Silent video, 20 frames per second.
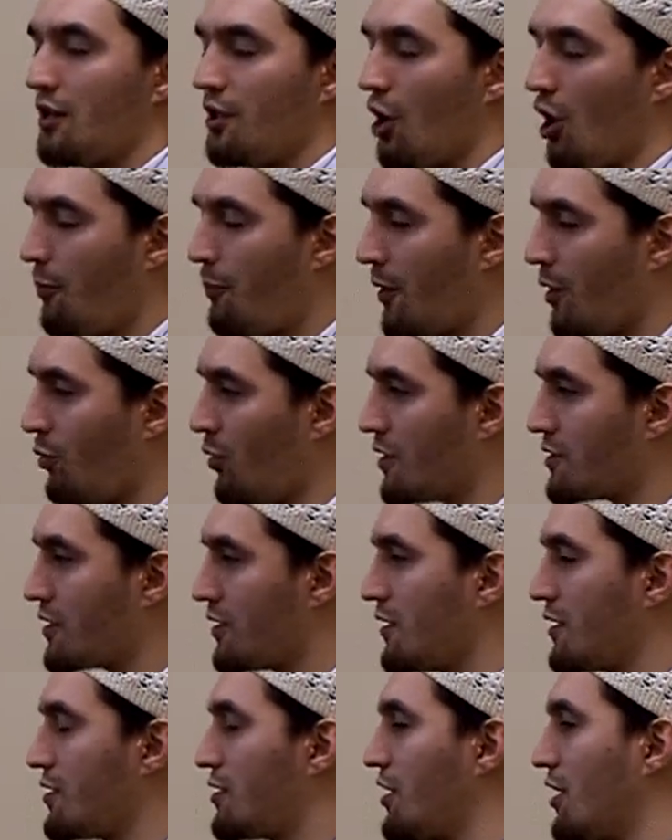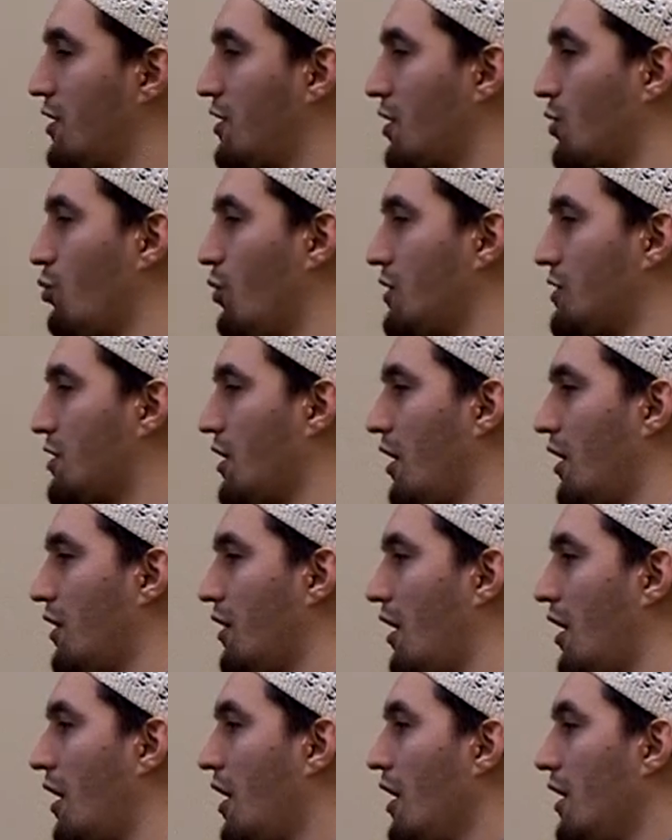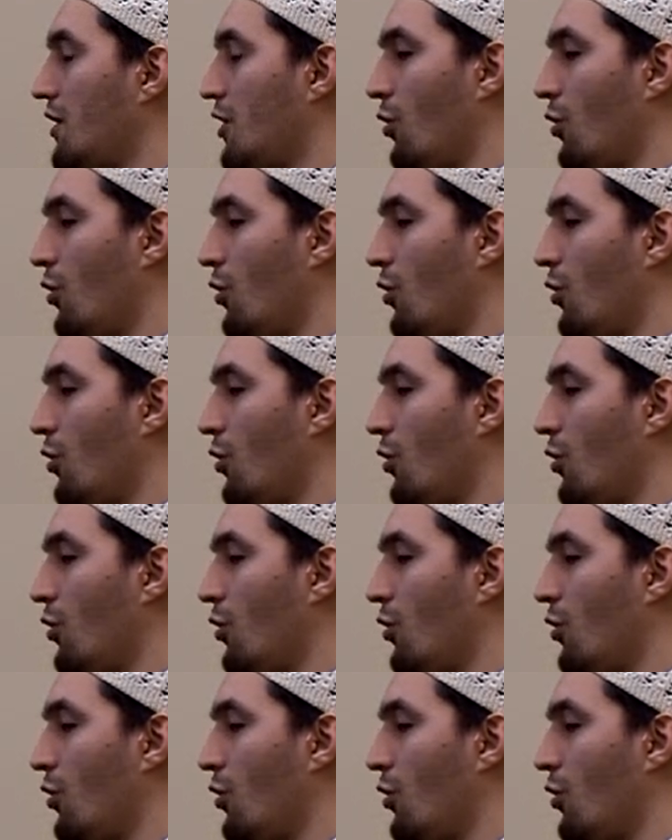The open ones and the secret ones, Ya Allah.